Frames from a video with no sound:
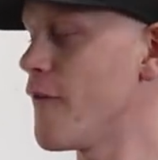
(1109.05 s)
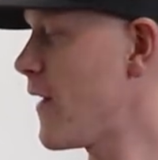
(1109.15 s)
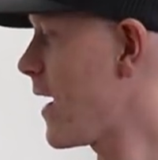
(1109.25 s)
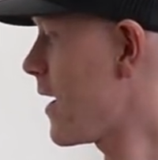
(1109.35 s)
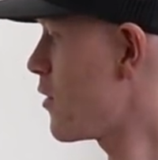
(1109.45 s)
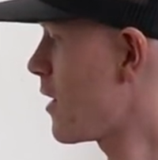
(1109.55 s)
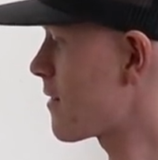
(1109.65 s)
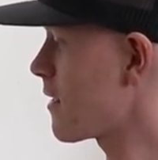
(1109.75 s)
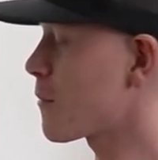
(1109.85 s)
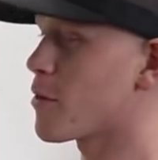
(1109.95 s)
Phathead
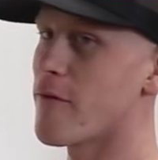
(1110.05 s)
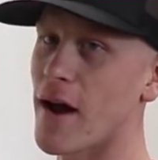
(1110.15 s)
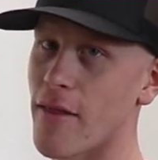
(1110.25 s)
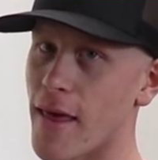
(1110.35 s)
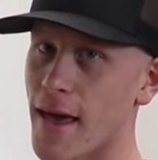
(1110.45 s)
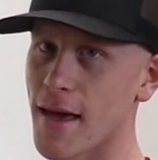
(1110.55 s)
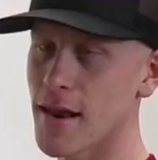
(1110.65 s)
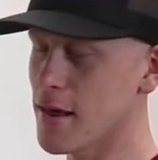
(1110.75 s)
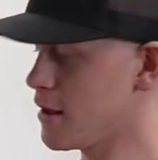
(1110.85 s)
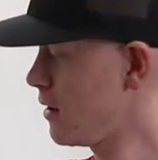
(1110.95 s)
Racing provided the head,